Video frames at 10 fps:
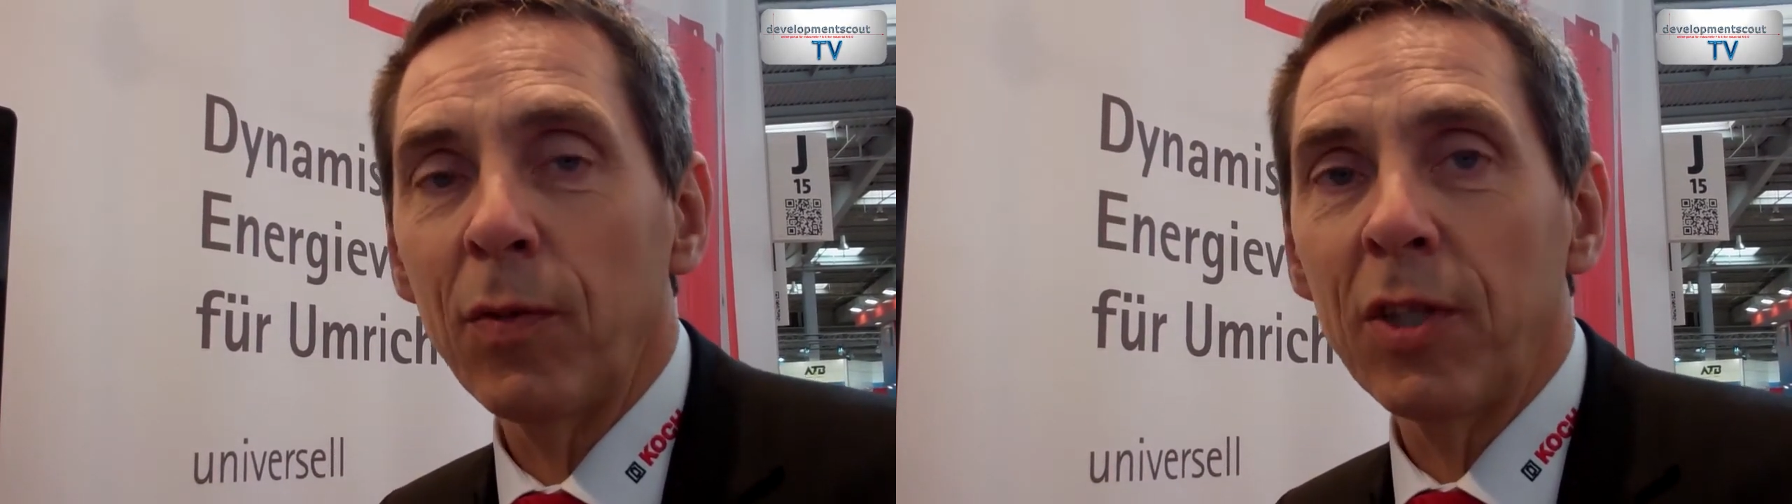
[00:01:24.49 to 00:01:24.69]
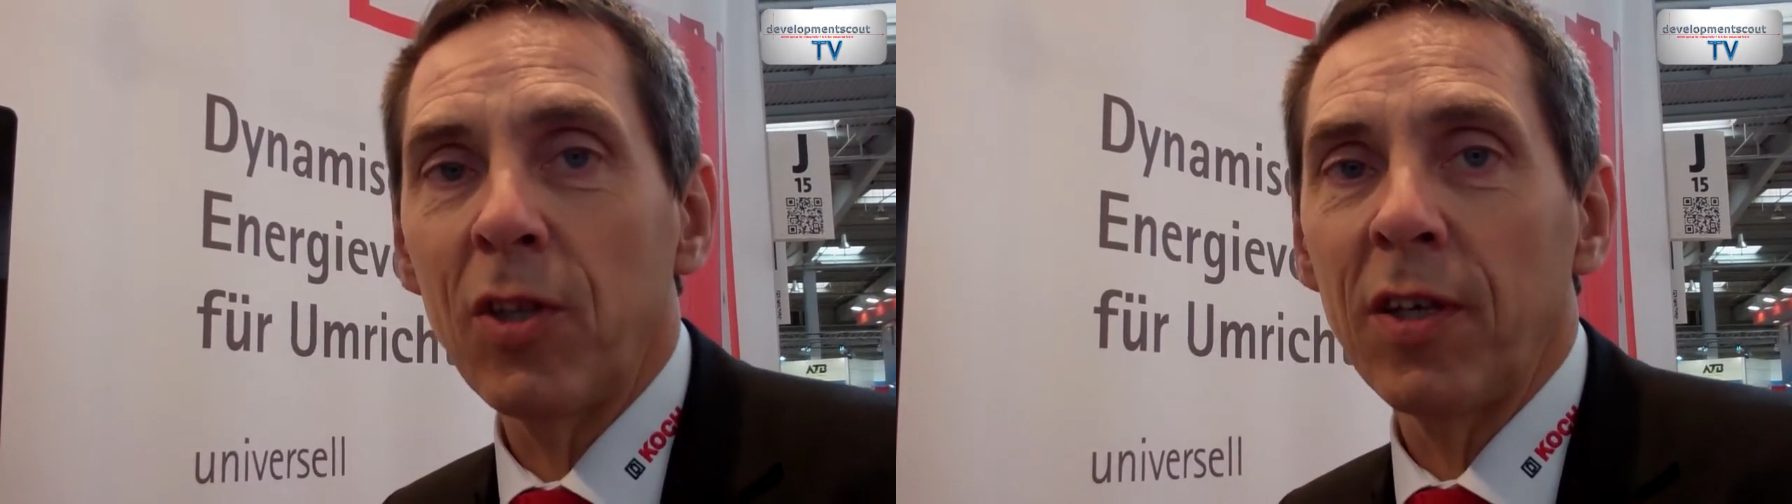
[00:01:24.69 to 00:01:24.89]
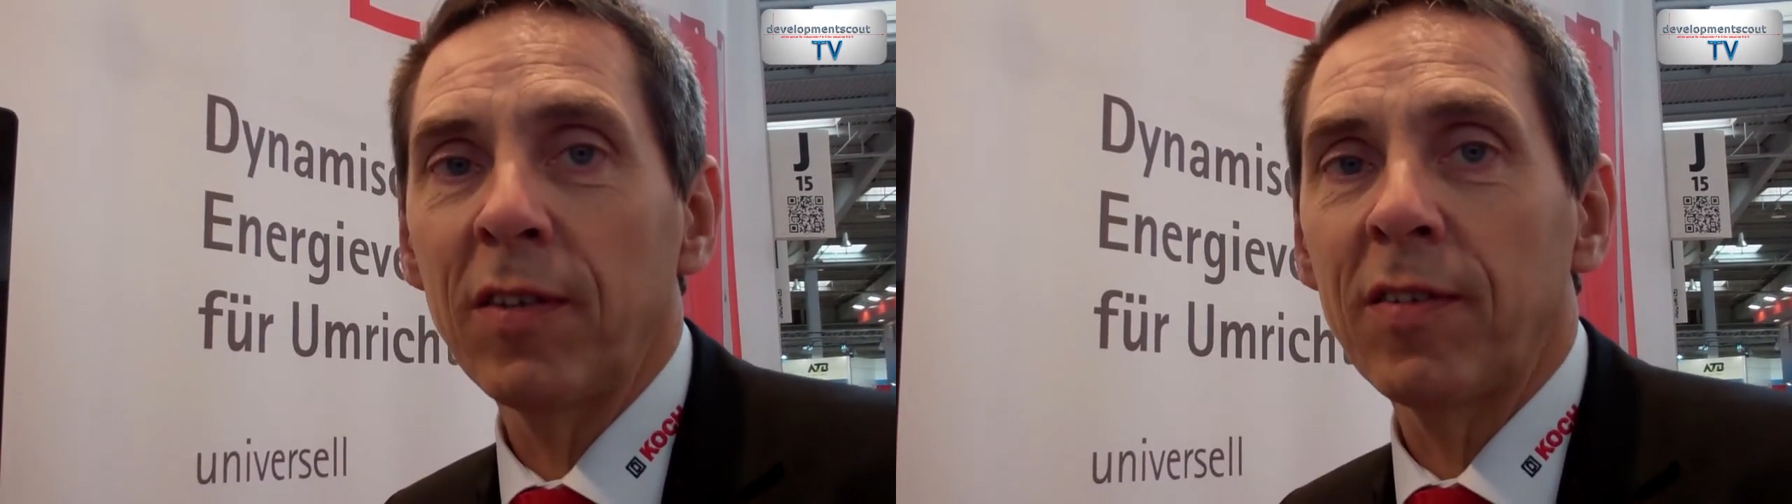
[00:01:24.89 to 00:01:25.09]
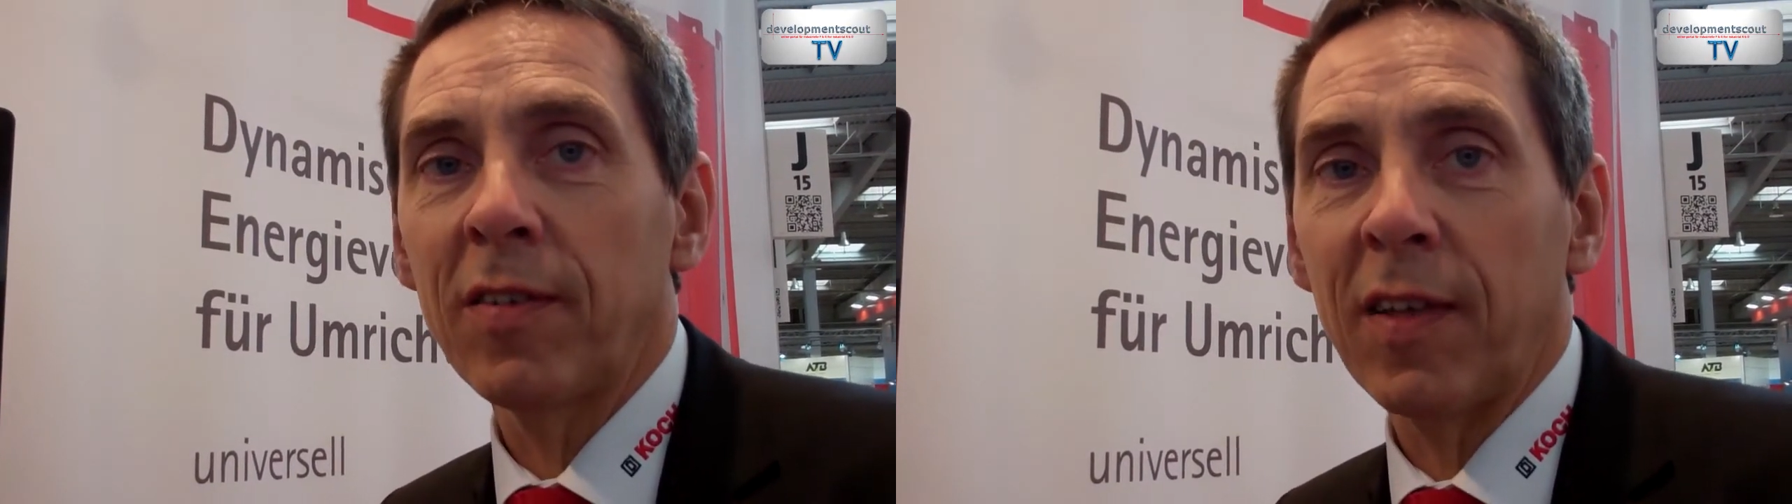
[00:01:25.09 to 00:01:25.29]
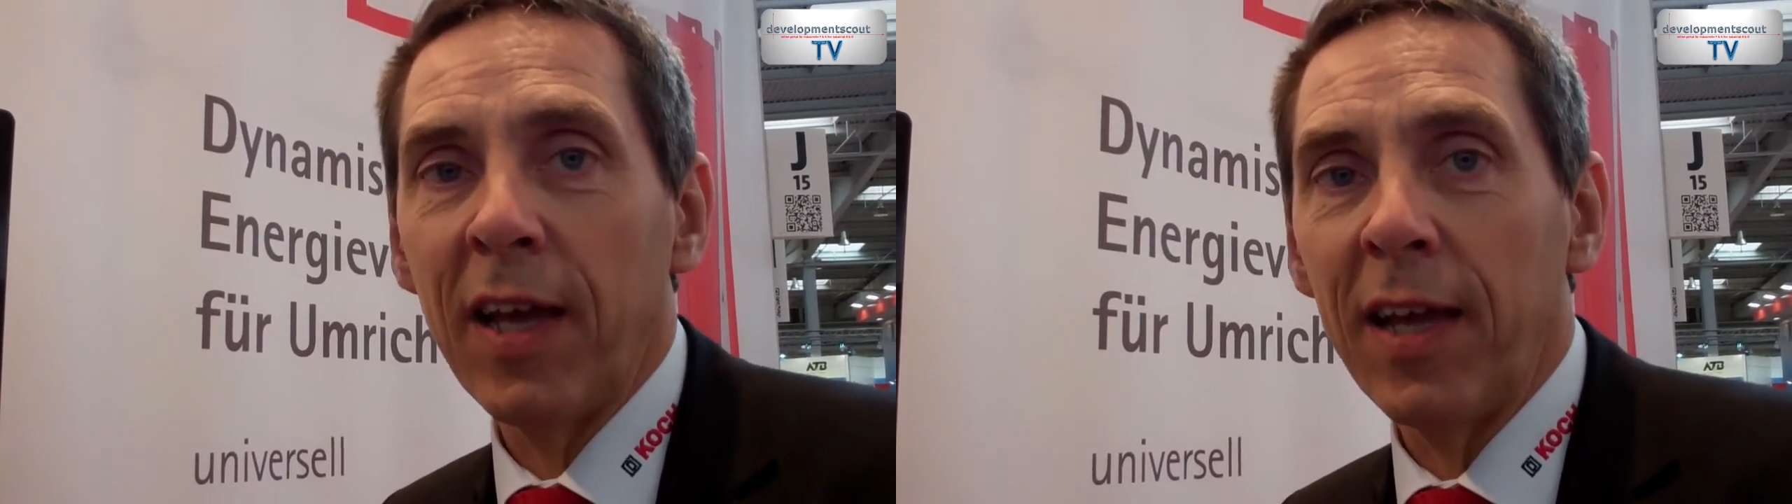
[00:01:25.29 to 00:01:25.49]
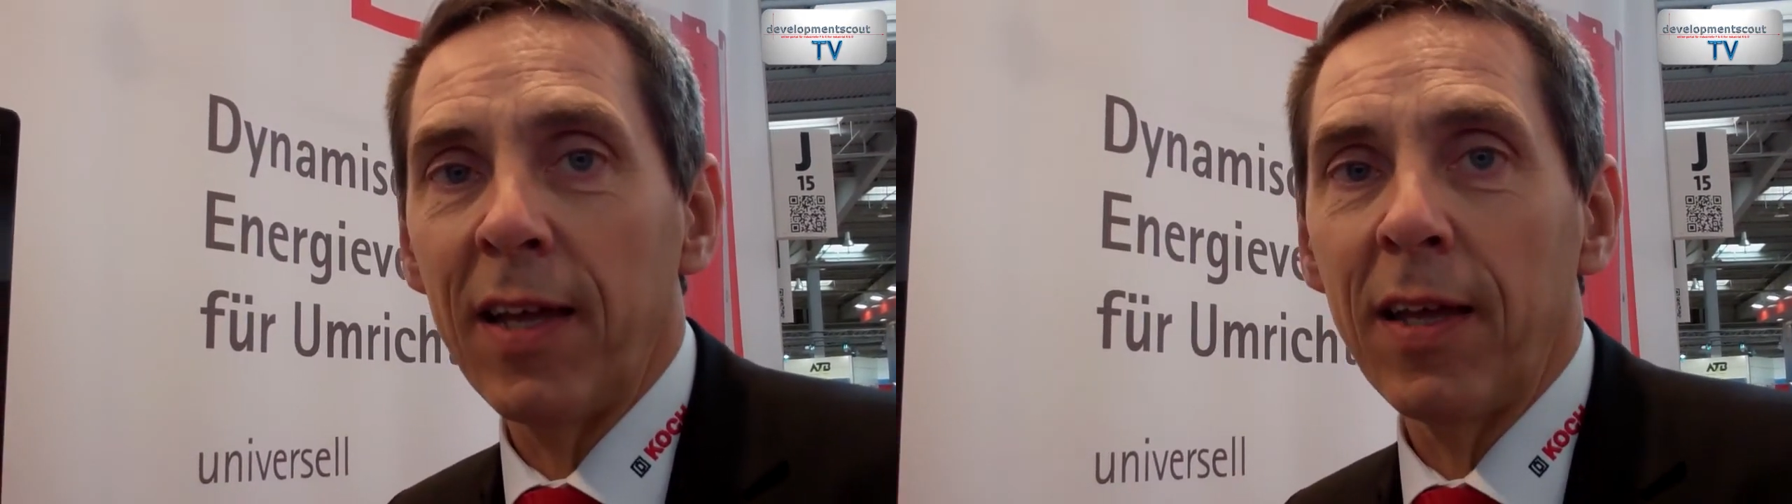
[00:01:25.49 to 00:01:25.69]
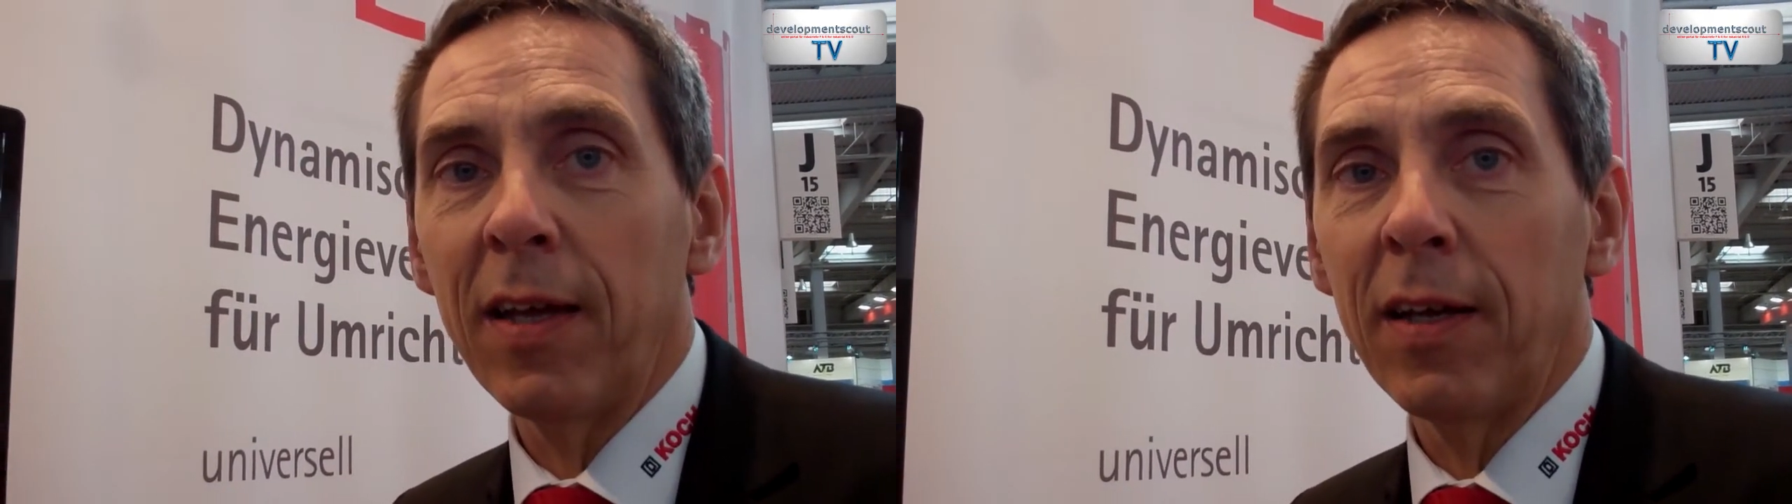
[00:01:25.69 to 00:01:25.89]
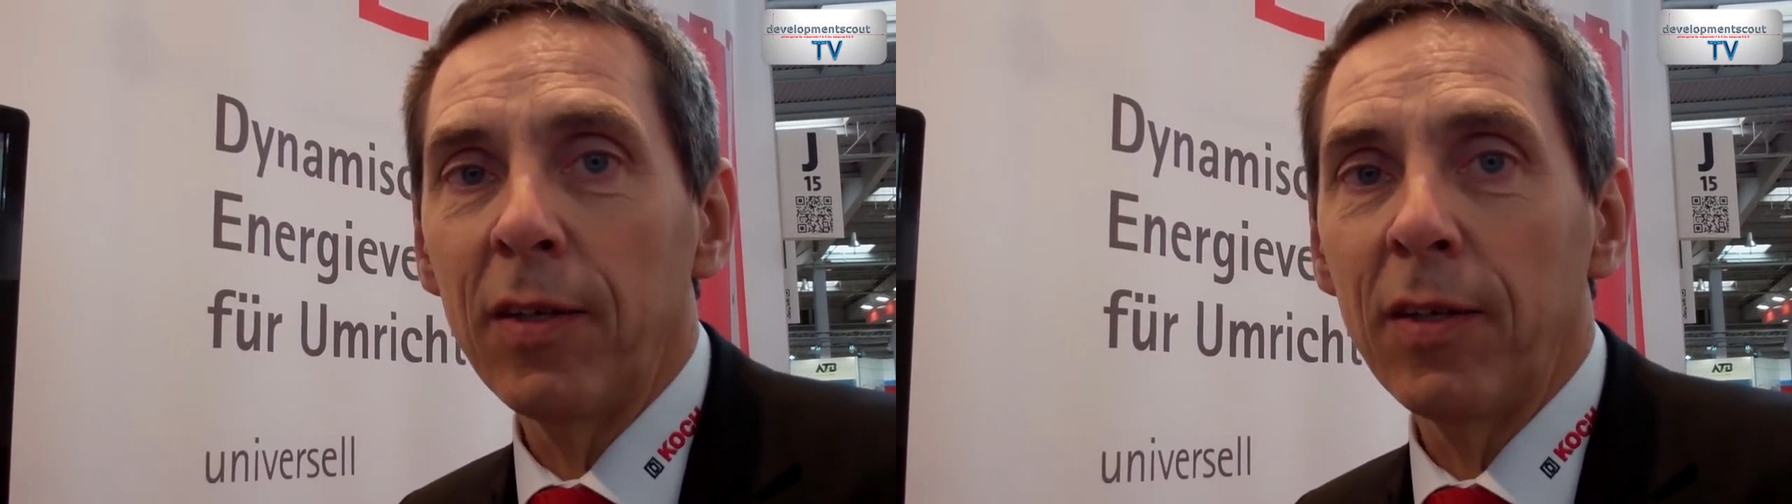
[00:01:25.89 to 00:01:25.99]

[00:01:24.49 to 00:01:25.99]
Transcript: which is a